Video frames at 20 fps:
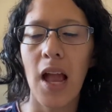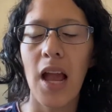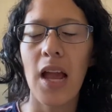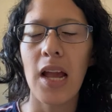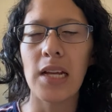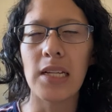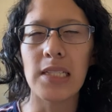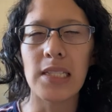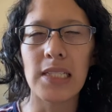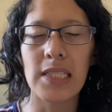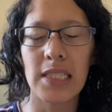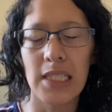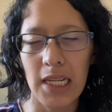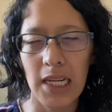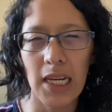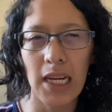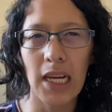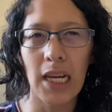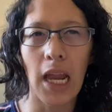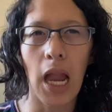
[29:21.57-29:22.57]
and
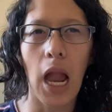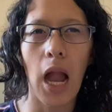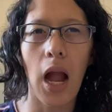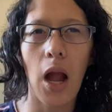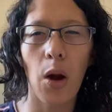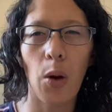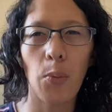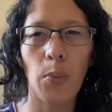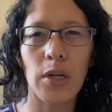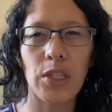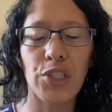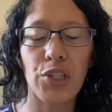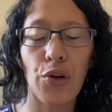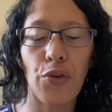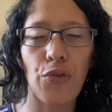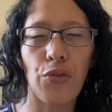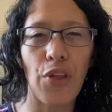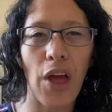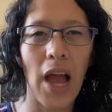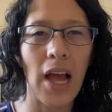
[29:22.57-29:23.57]
seeing how much
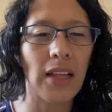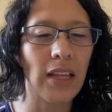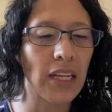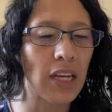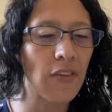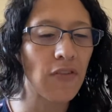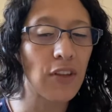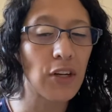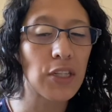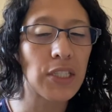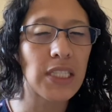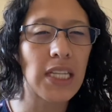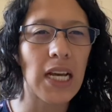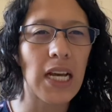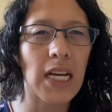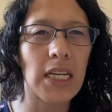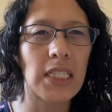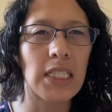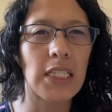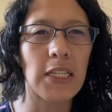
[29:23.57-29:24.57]
of that, like if there's
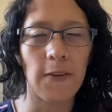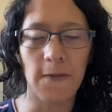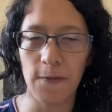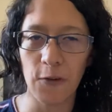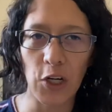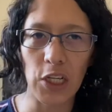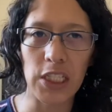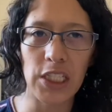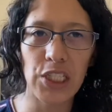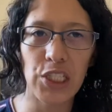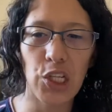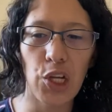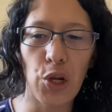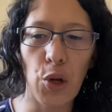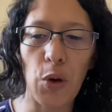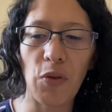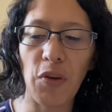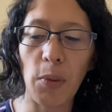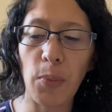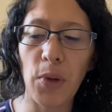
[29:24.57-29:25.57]
a difference, you know,
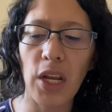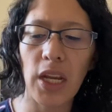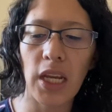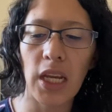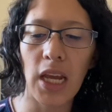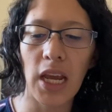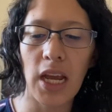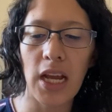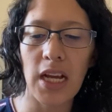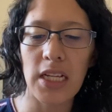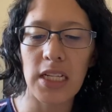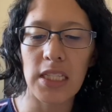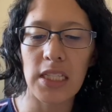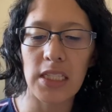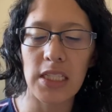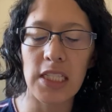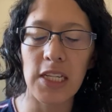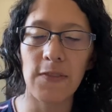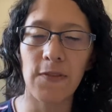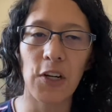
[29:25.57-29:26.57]
if I'm going to get
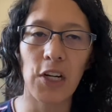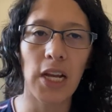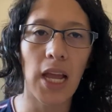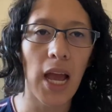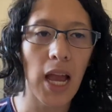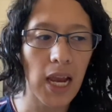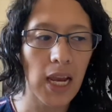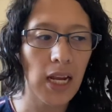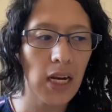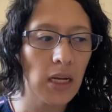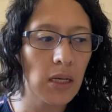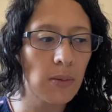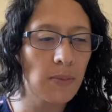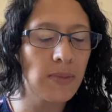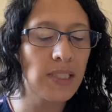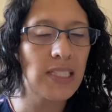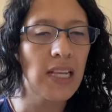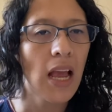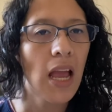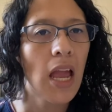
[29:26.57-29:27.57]
different items,